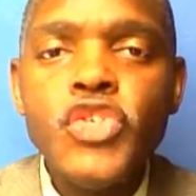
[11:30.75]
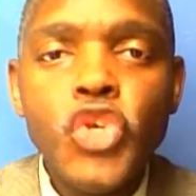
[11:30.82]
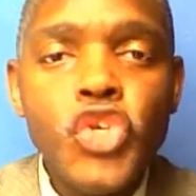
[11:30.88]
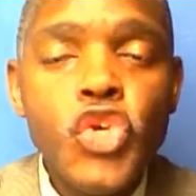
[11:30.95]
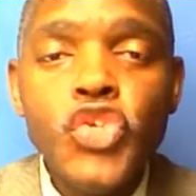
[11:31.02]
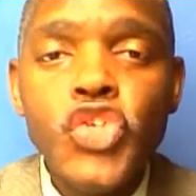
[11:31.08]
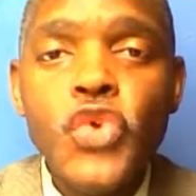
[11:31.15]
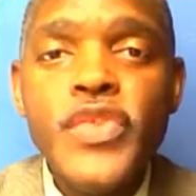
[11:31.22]
So
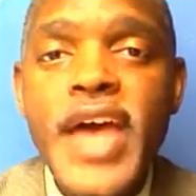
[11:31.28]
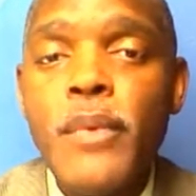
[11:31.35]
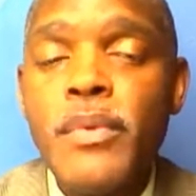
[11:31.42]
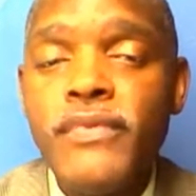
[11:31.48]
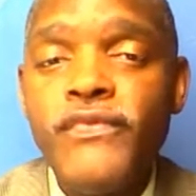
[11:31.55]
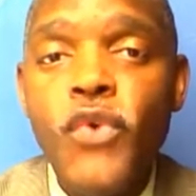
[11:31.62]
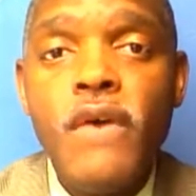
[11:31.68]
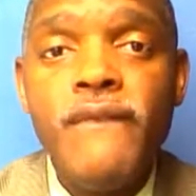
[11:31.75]
you do that
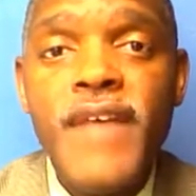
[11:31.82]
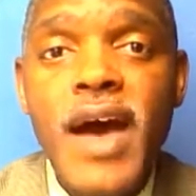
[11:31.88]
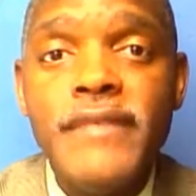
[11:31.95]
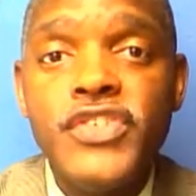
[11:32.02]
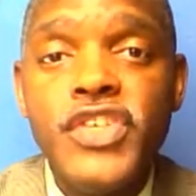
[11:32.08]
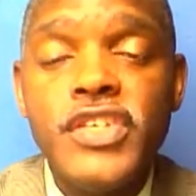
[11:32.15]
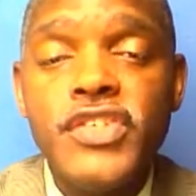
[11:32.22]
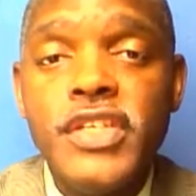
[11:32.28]
with 4,
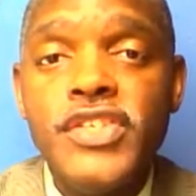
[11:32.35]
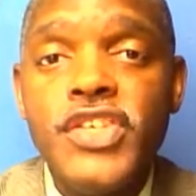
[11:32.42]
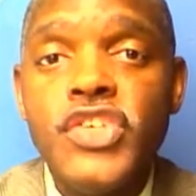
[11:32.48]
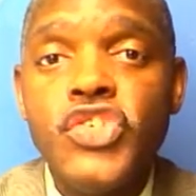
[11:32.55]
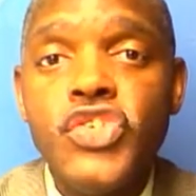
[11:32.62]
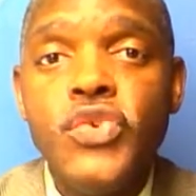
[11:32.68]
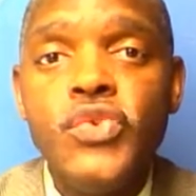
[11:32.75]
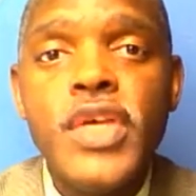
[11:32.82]
5, 6 of these
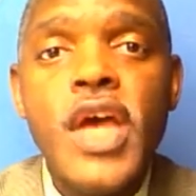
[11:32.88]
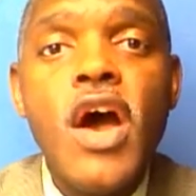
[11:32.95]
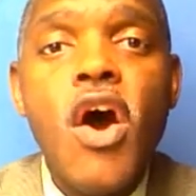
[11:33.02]
issues.